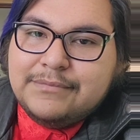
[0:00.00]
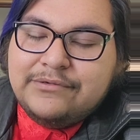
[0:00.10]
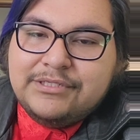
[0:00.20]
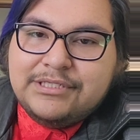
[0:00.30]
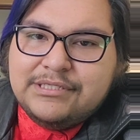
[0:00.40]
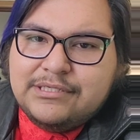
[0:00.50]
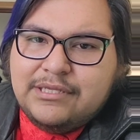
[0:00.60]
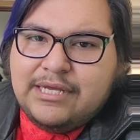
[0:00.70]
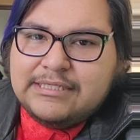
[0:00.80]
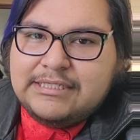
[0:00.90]
it was just a
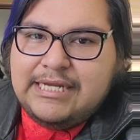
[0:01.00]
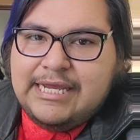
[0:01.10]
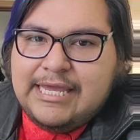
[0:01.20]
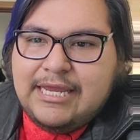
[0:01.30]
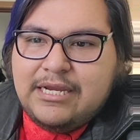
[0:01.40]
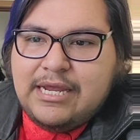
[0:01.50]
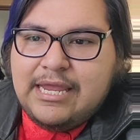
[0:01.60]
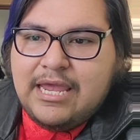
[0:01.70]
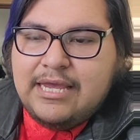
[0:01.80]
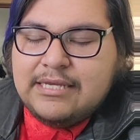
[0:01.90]
lot to take in,
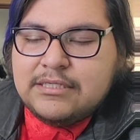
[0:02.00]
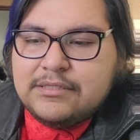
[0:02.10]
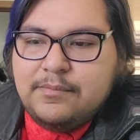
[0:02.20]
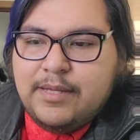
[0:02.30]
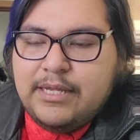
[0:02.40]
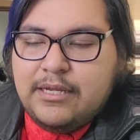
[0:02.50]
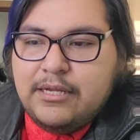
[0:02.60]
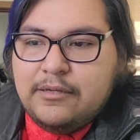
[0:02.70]
I guess, but